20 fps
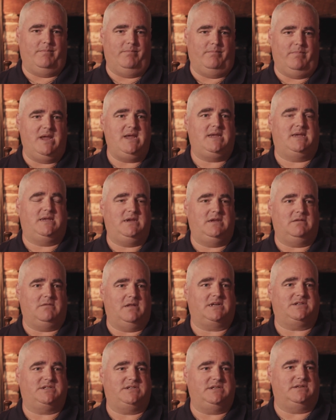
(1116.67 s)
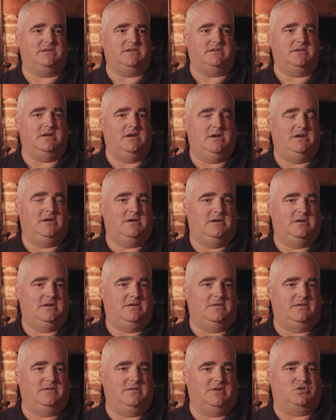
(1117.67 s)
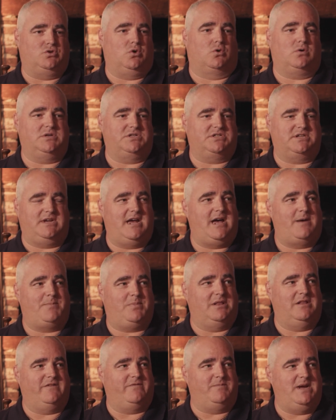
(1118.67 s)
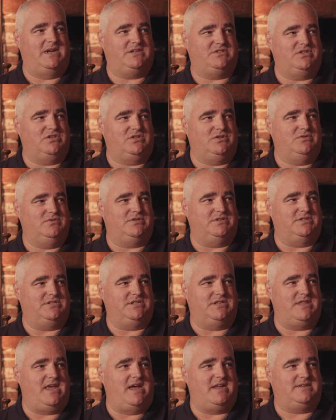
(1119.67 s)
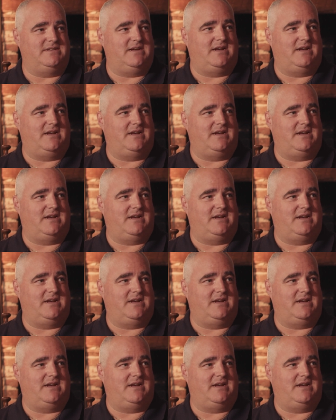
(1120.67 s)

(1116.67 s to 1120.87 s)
making Lexington the tourist capital of Massachusetts at that